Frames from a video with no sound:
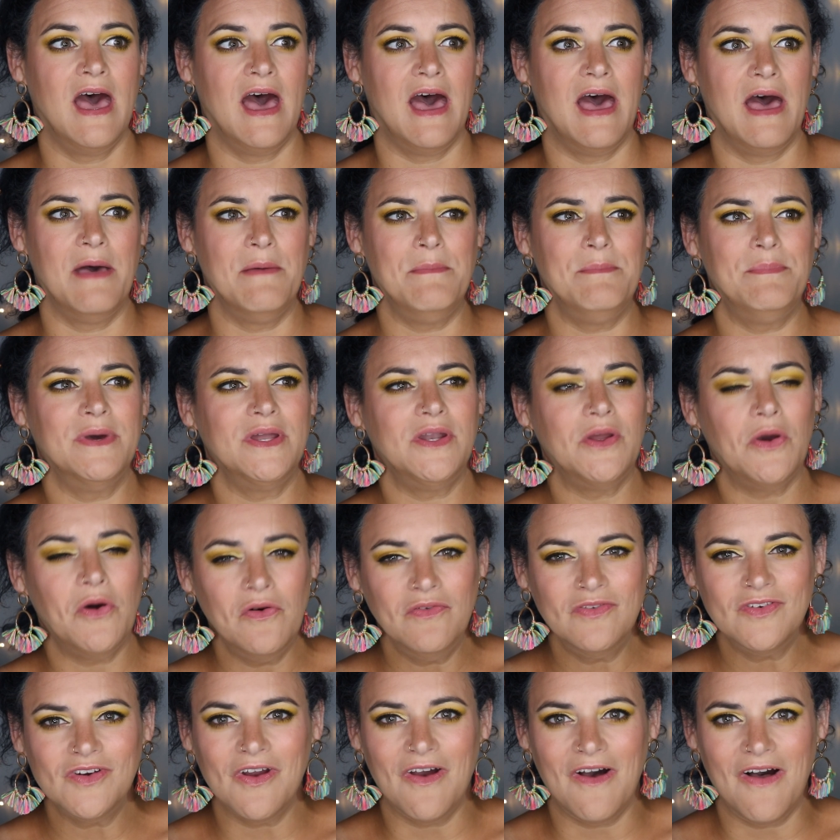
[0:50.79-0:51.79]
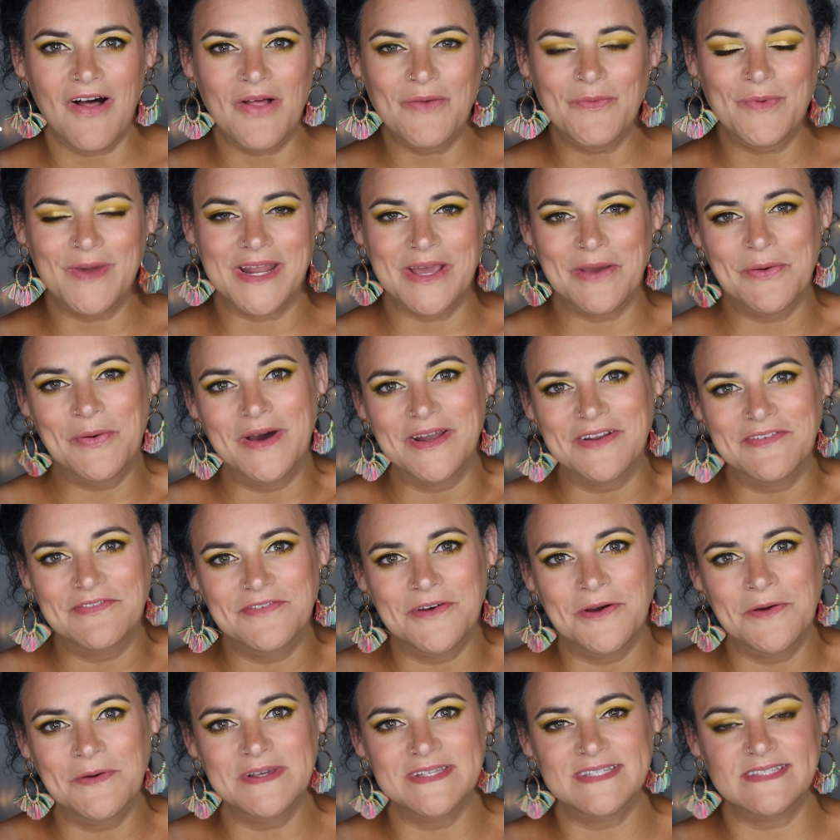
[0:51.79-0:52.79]
Uh, but overall, what I want to
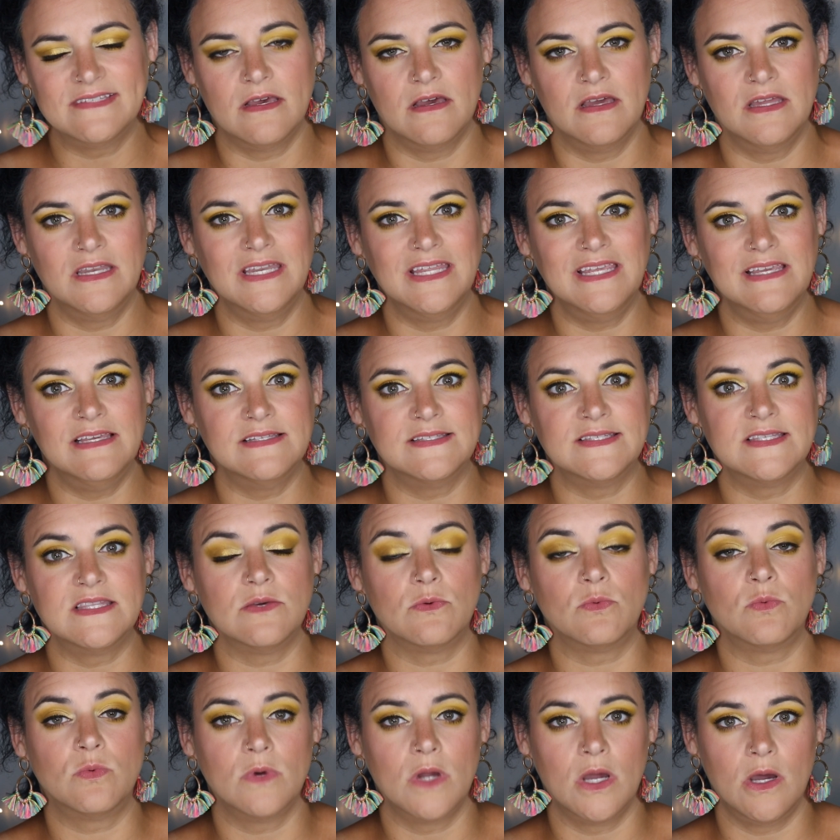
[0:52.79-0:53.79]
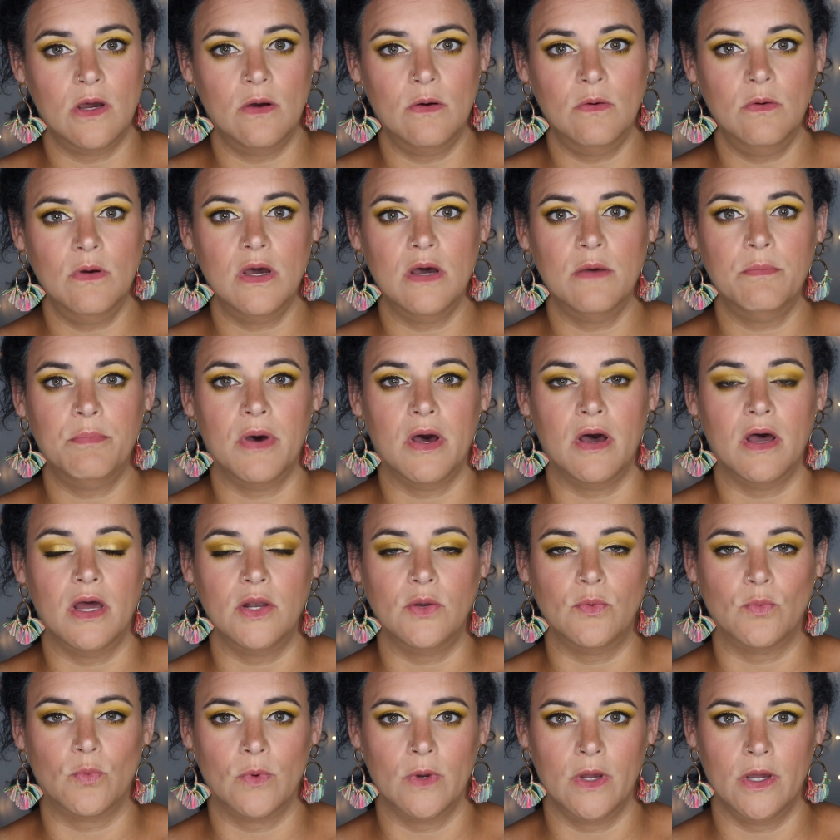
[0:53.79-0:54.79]
focus on is the row
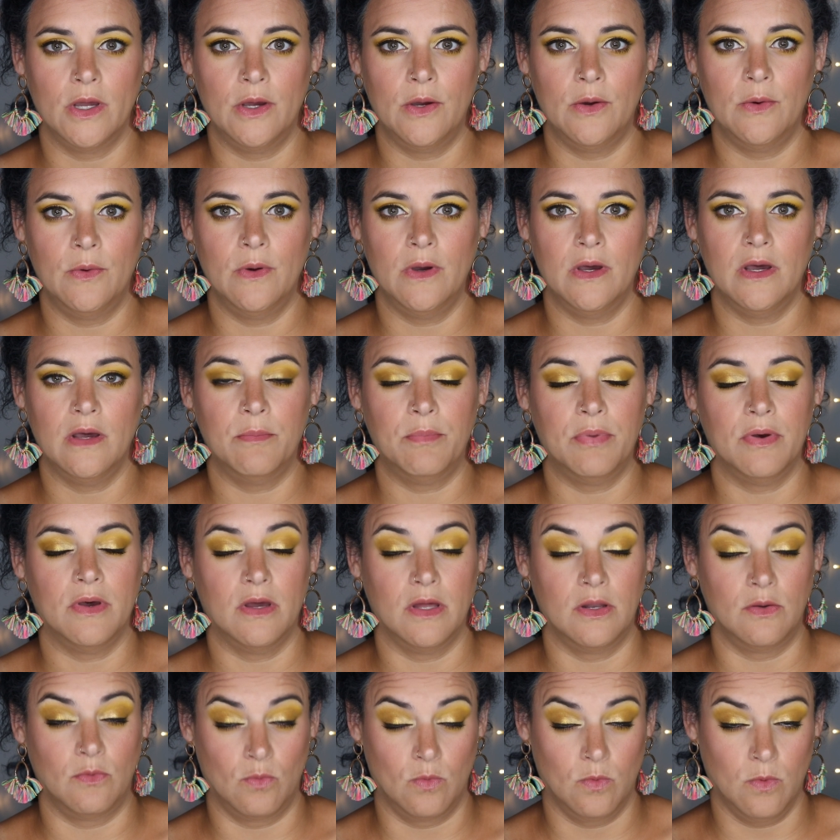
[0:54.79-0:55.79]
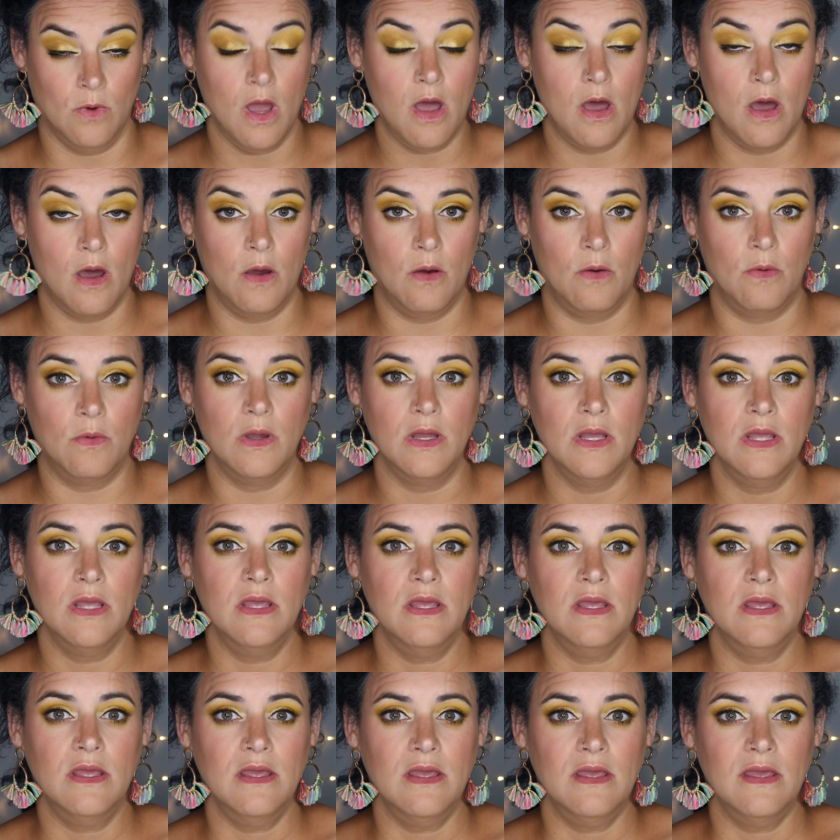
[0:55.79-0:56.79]
upon row upon row
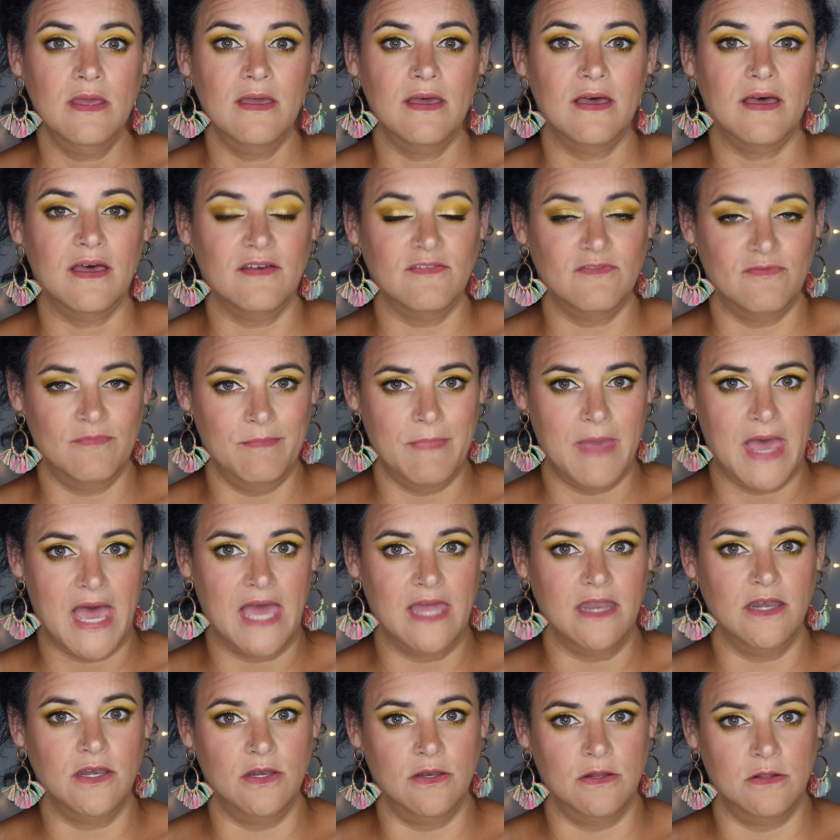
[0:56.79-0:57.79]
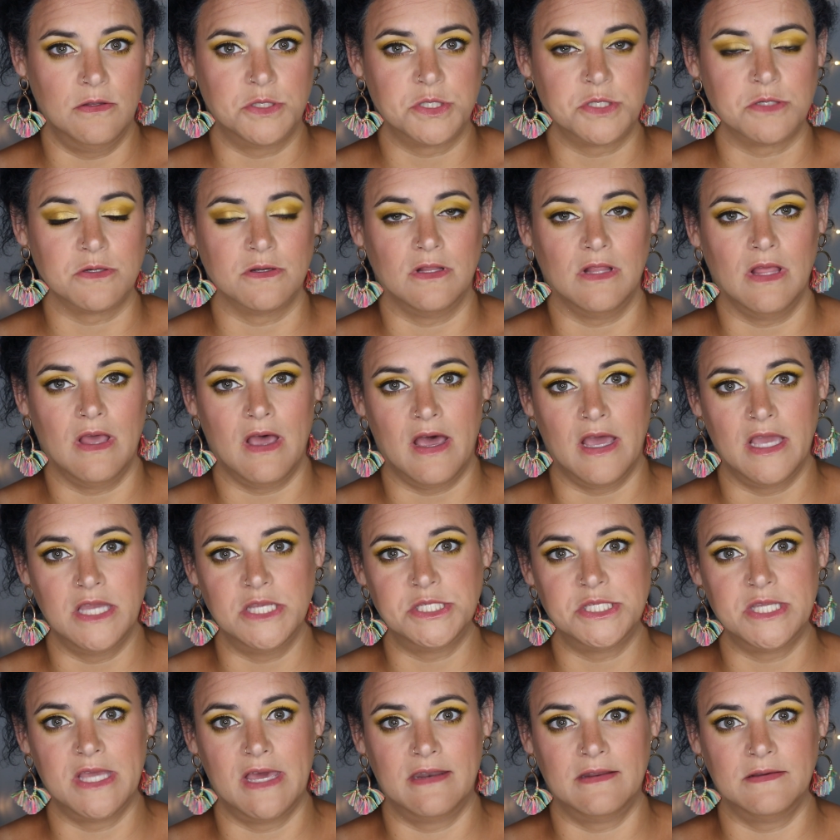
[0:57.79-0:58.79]
of matte neutral
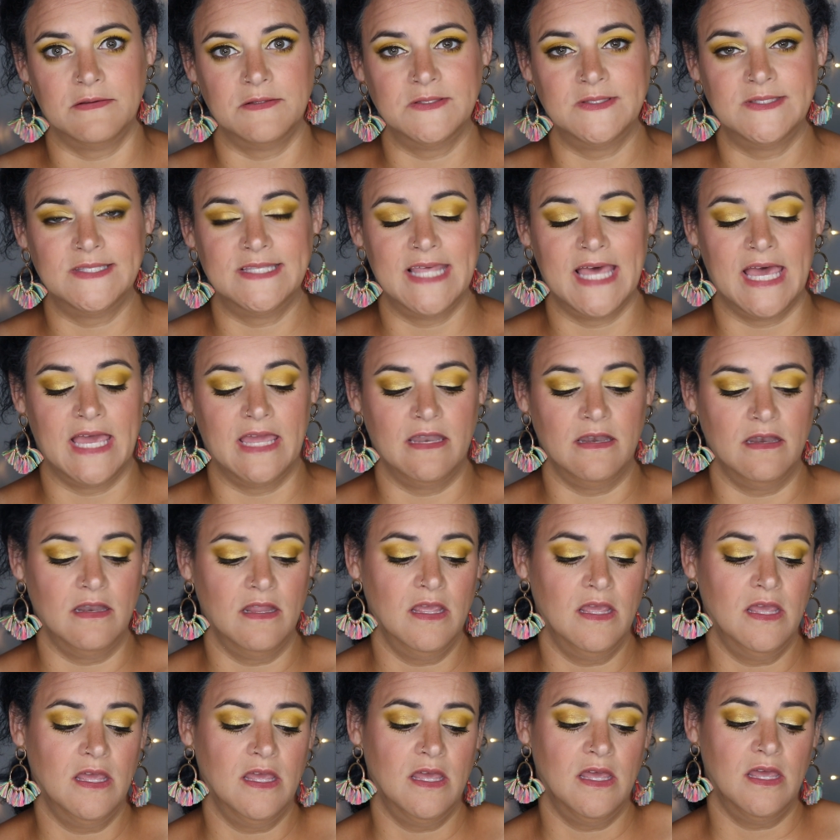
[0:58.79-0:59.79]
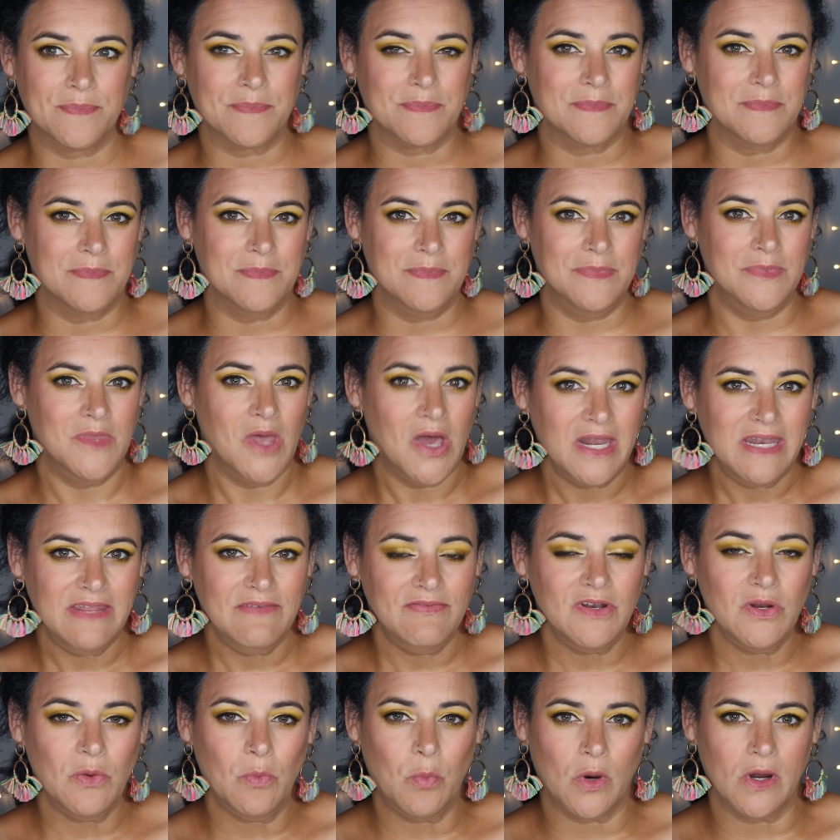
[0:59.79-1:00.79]
eyeshadows that not
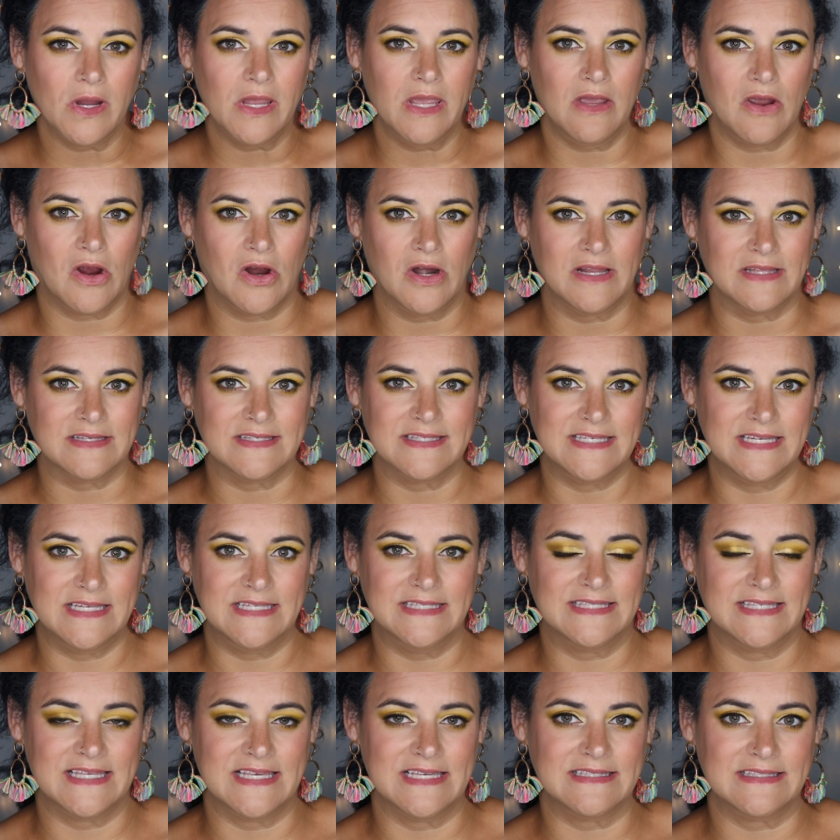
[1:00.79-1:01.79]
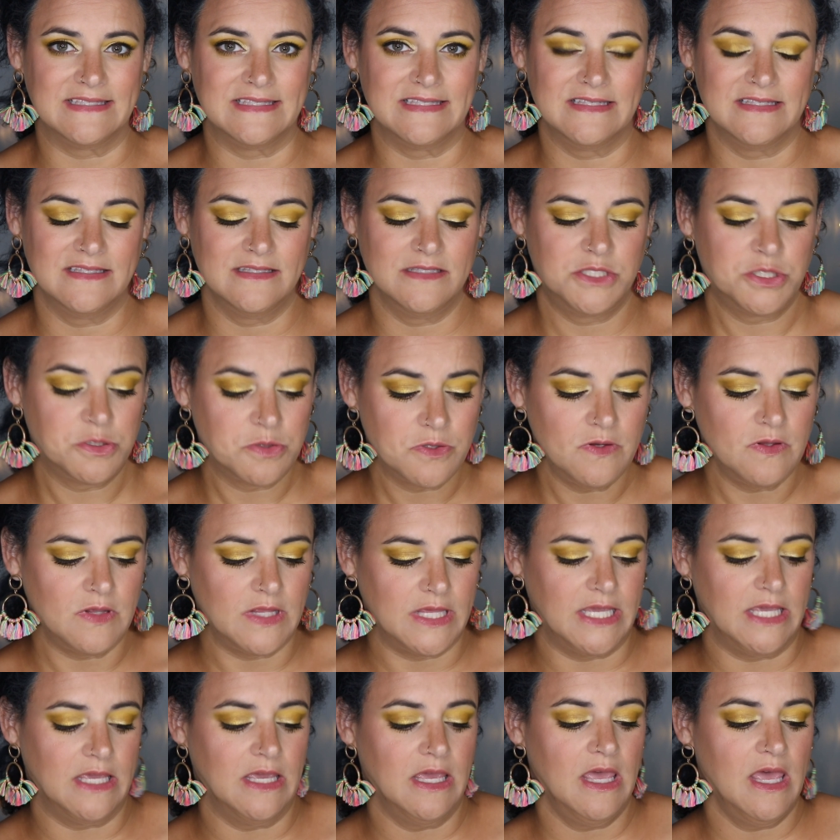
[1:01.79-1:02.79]
even a working artist needs this,
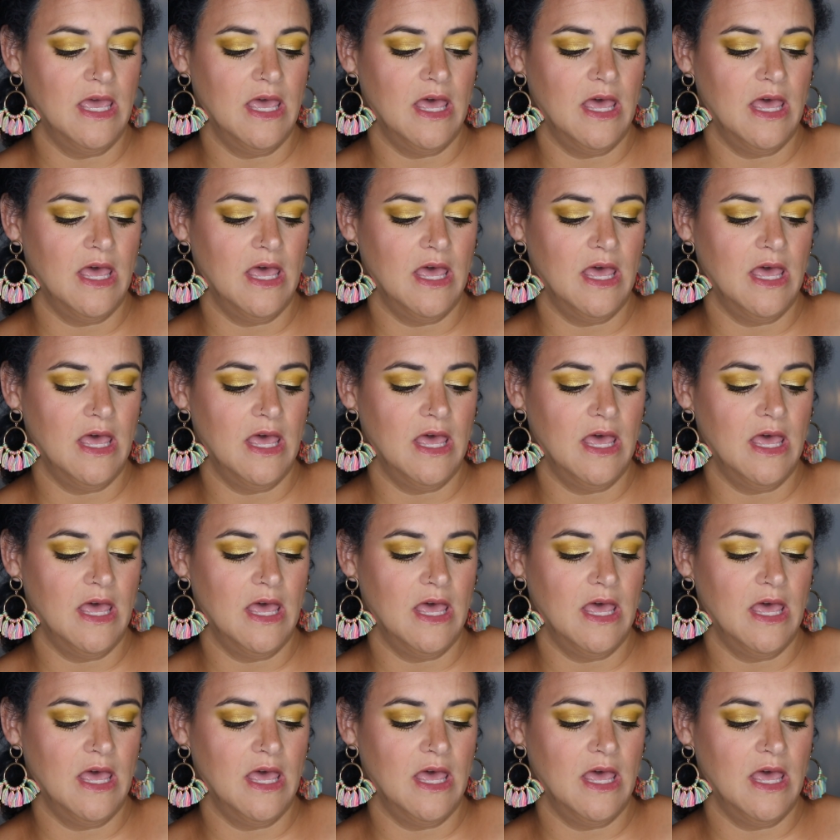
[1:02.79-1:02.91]
truly.